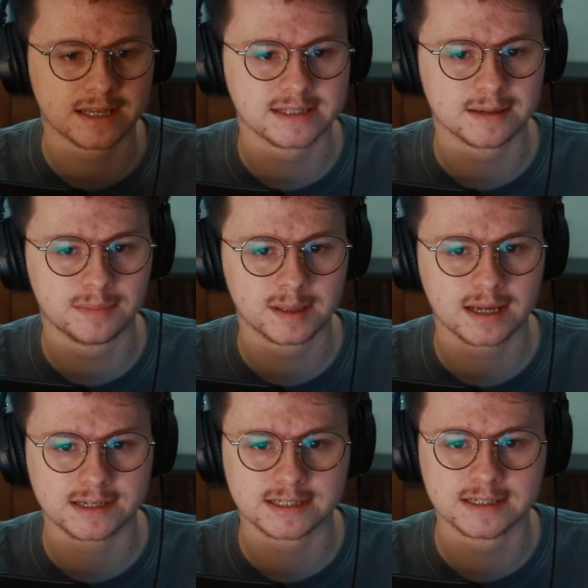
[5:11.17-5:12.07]
in some
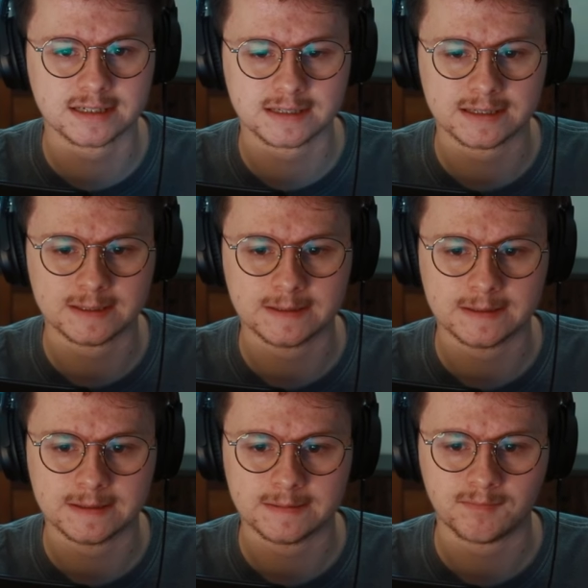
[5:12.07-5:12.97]
percussion.
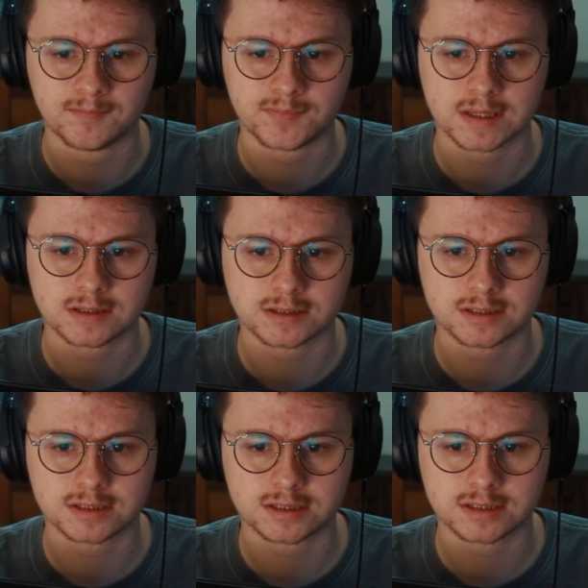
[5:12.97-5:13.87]

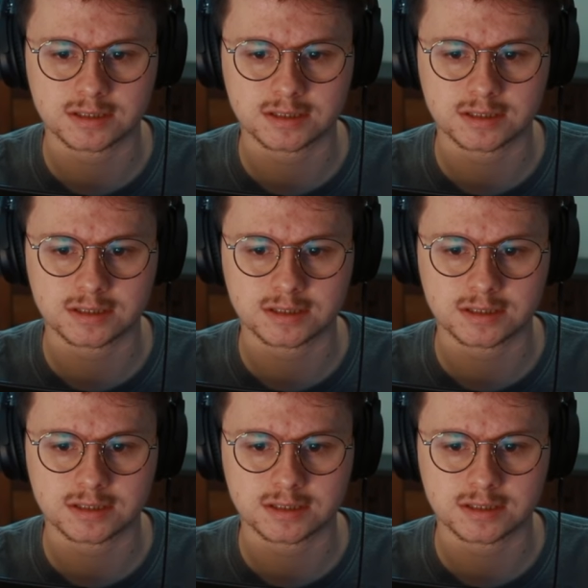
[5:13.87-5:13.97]
Let's